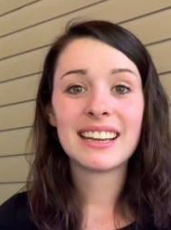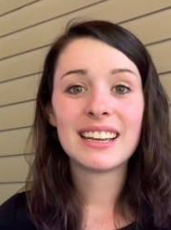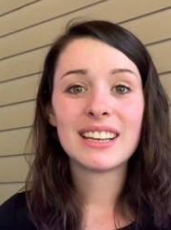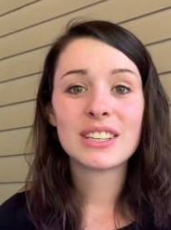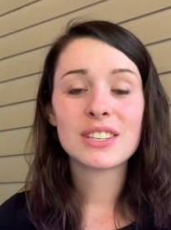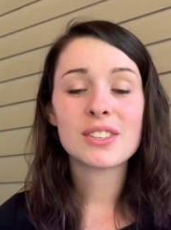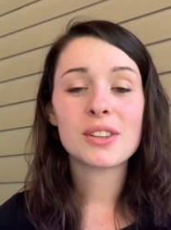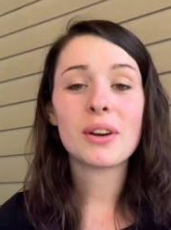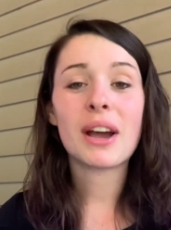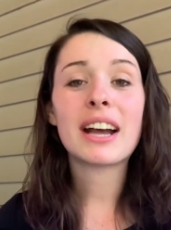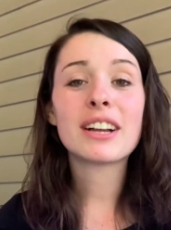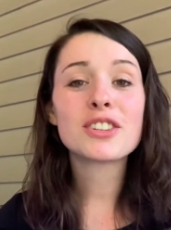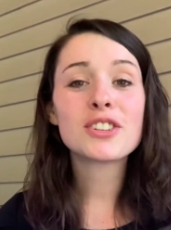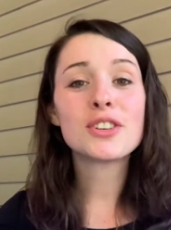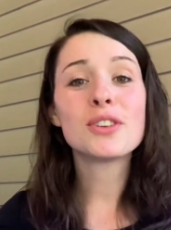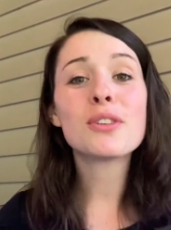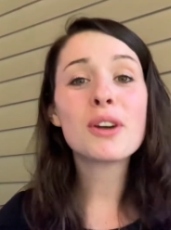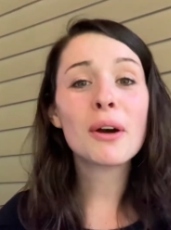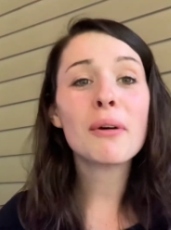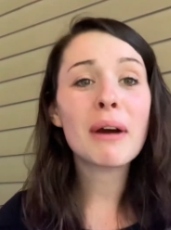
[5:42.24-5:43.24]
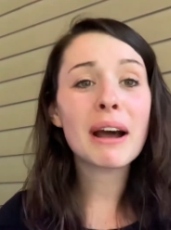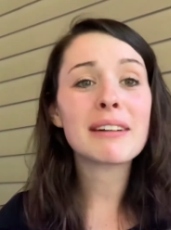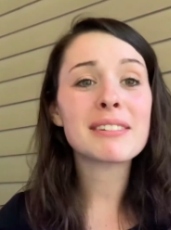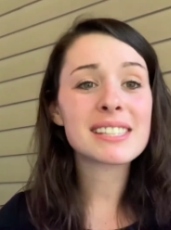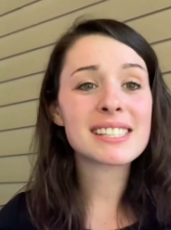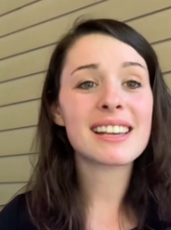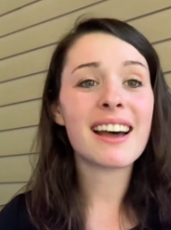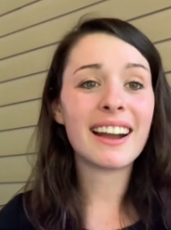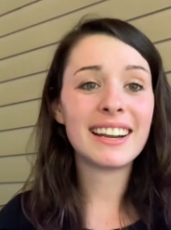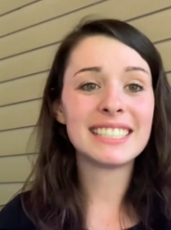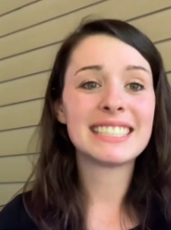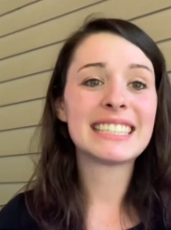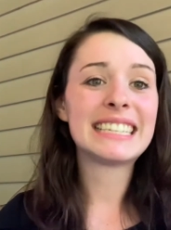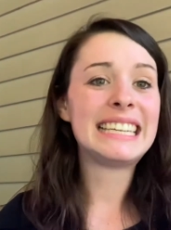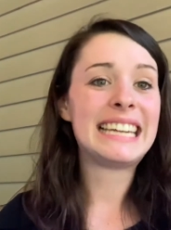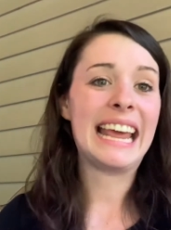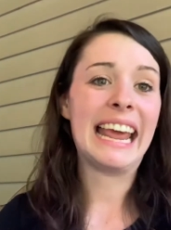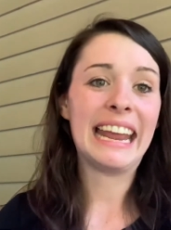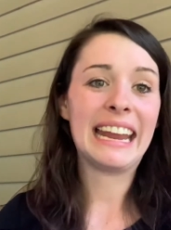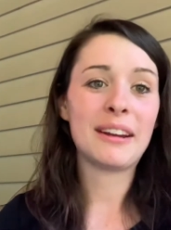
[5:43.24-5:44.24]
So as you go outside
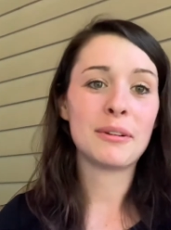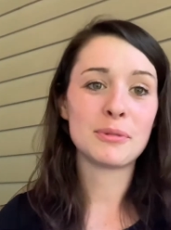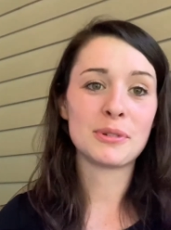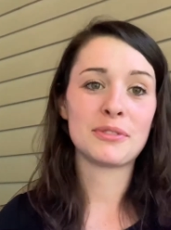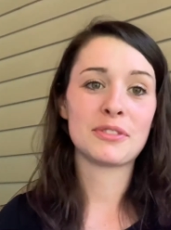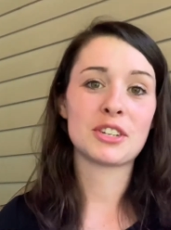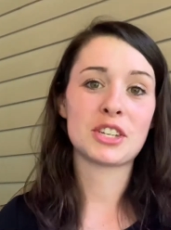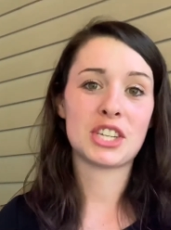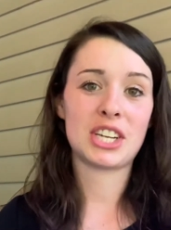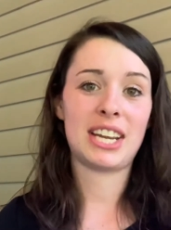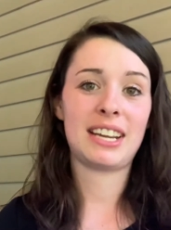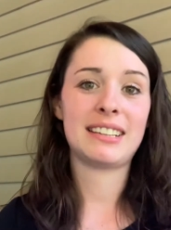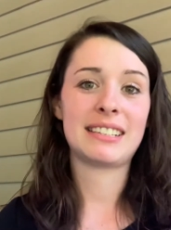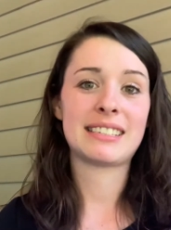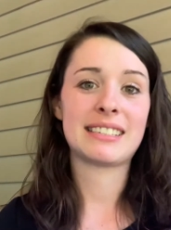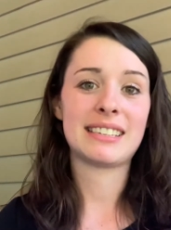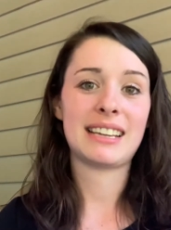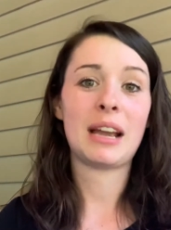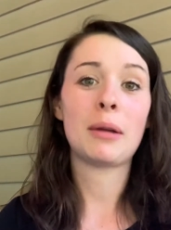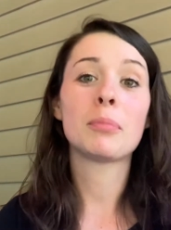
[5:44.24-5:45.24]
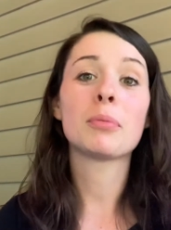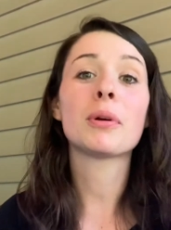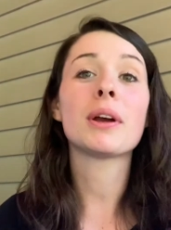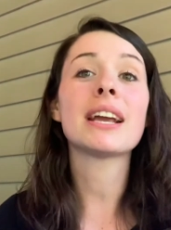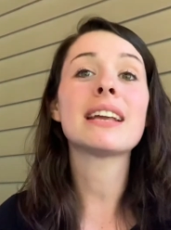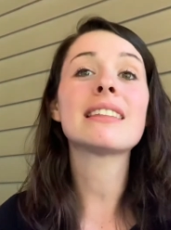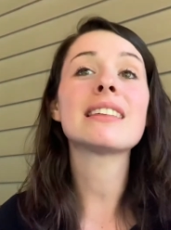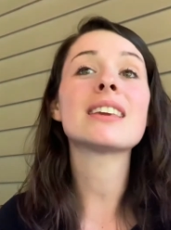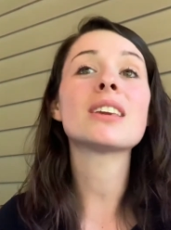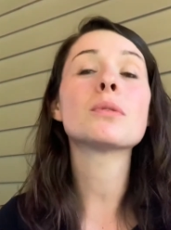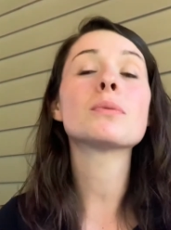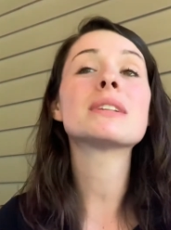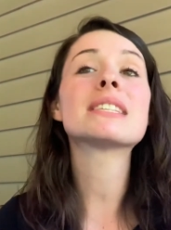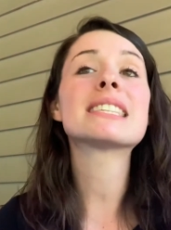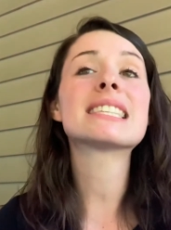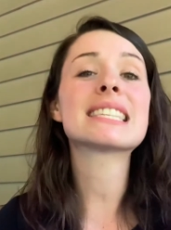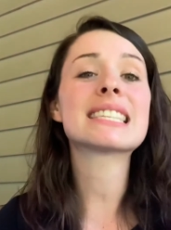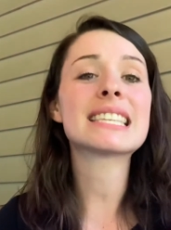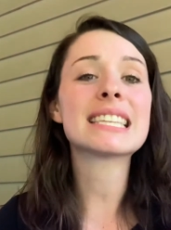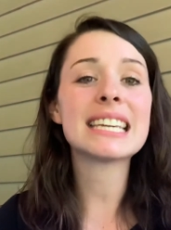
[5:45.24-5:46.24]
today, Riverchase, I pray that you would
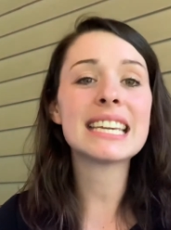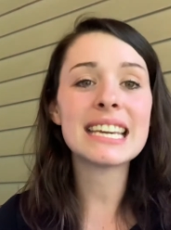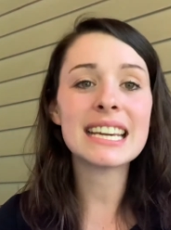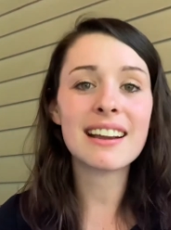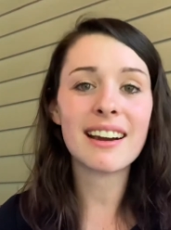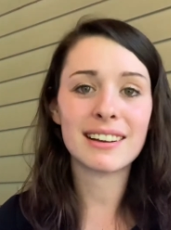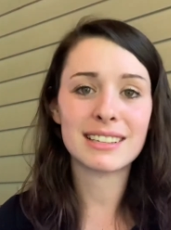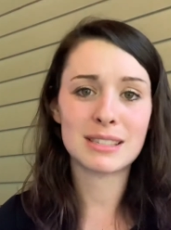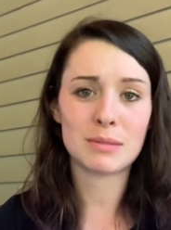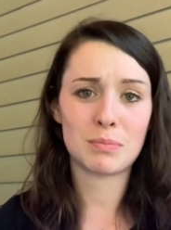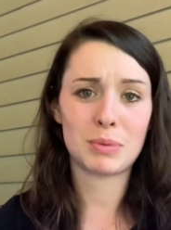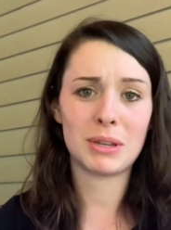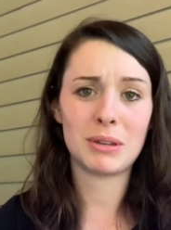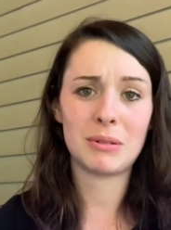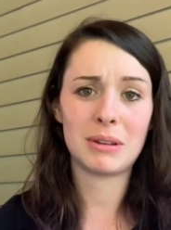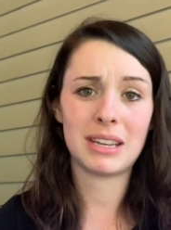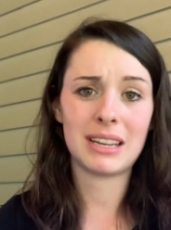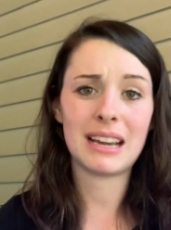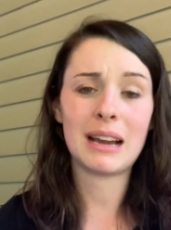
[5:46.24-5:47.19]
see God's beauty.